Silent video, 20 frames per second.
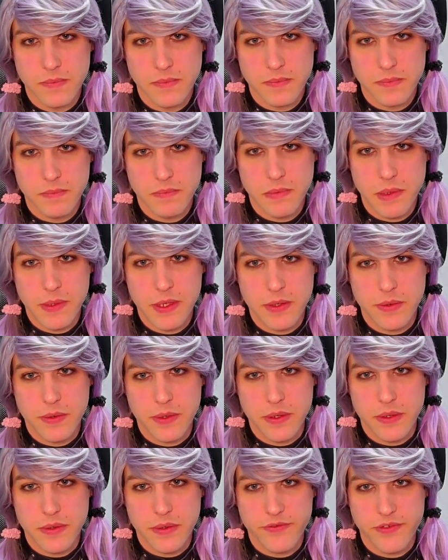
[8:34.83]
Maybe you
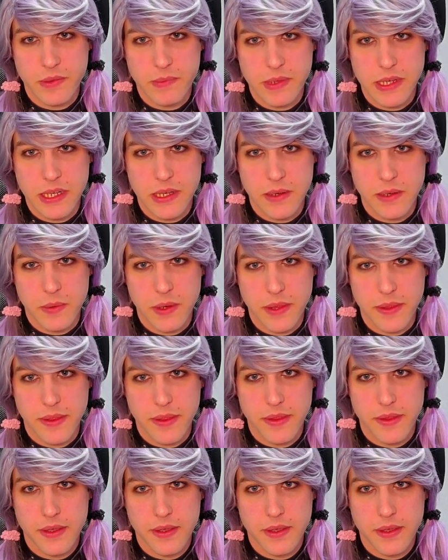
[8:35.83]
are familiar with